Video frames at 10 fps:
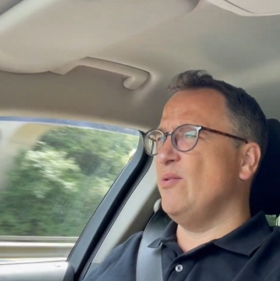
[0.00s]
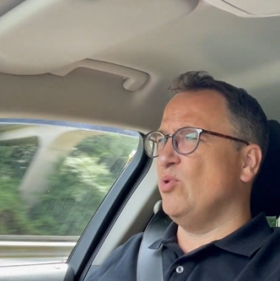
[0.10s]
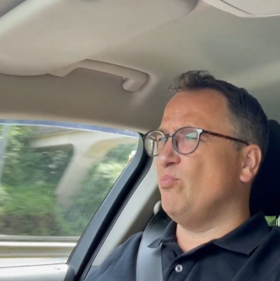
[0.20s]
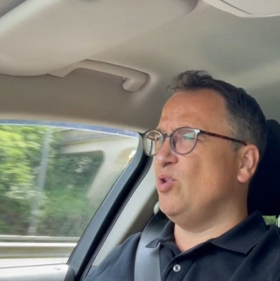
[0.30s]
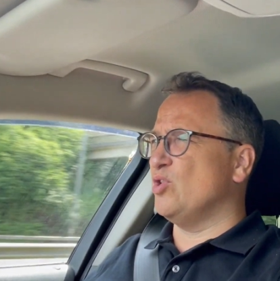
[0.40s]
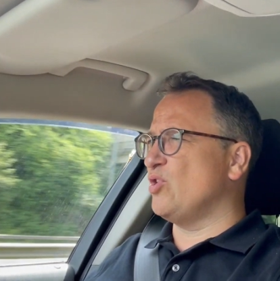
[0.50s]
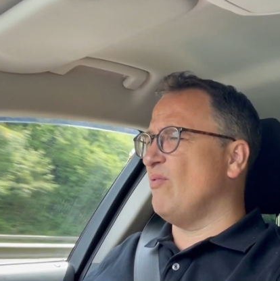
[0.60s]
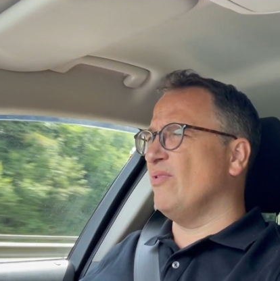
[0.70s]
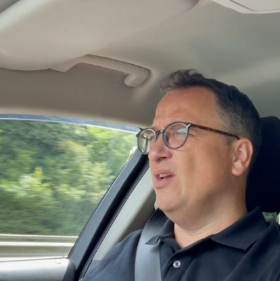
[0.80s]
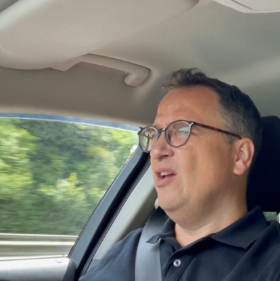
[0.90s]
It would put us
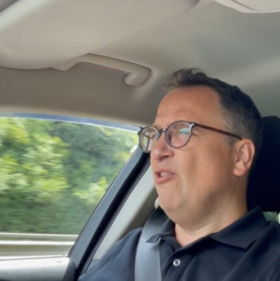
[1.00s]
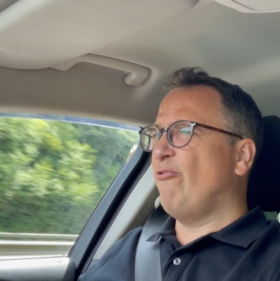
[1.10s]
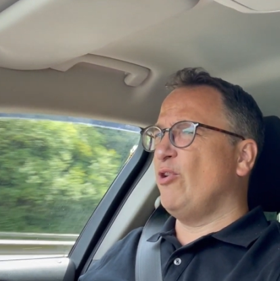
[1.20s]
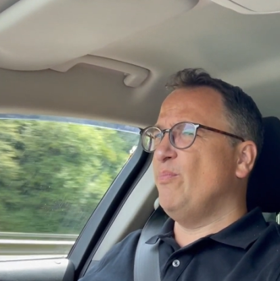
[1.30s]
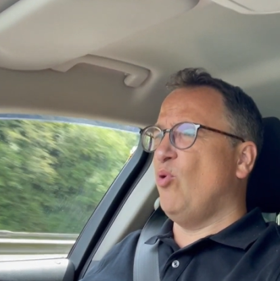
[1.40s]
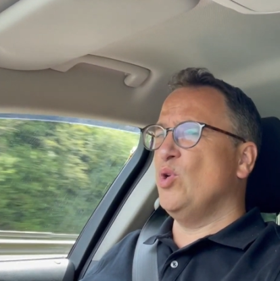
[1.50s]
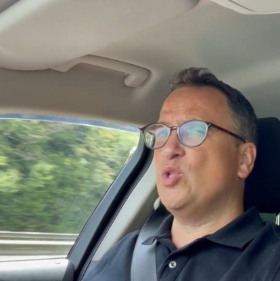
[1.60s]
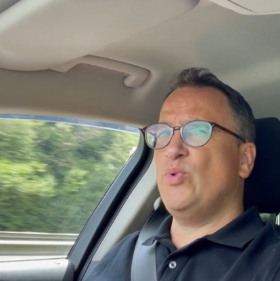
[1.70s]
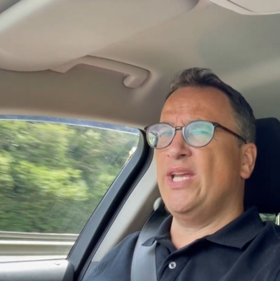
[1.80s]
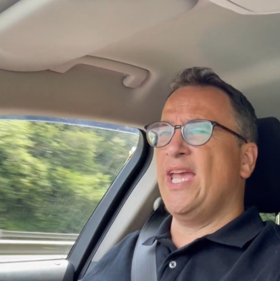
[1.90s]
on 3 points
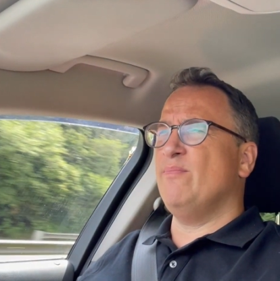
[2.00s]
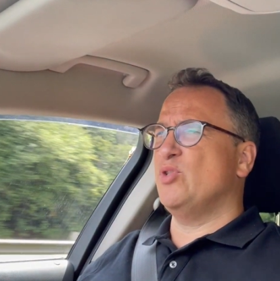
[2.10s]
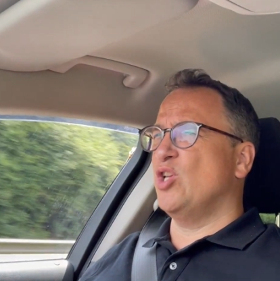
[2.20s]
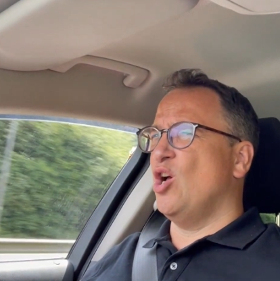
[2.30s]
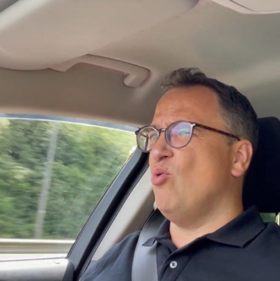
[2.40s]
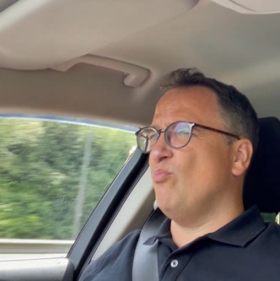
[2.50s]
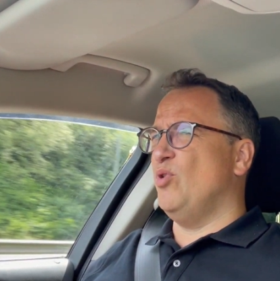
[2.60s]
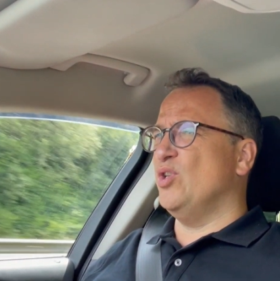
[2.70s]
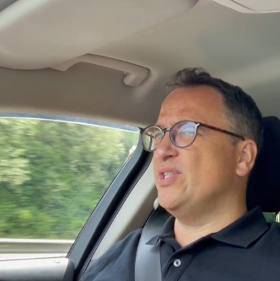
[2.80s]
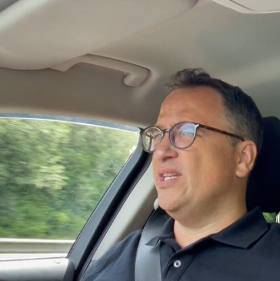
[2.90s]
with a game to go and
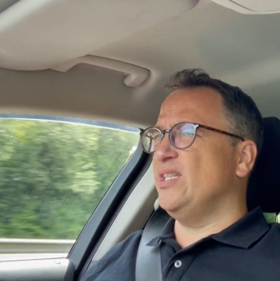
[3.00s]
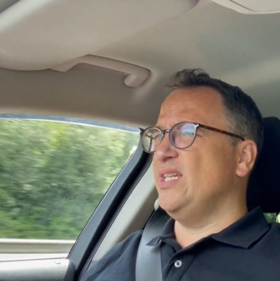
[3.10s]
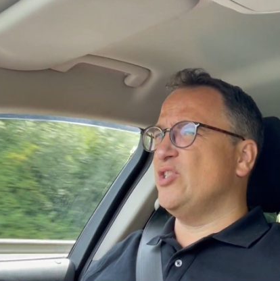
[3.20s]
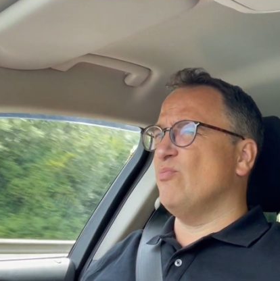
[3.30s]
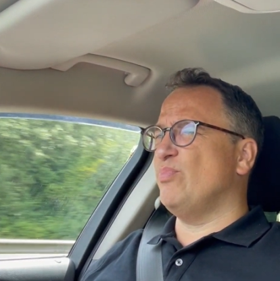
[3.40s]
put us in a decent